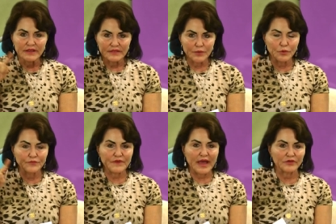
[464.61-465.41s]
that were
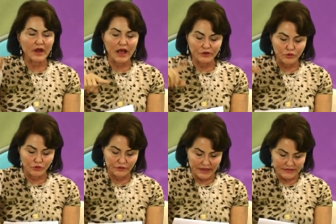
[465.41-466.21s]
found on
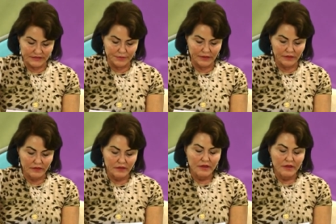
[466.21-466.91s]
colonoscopy,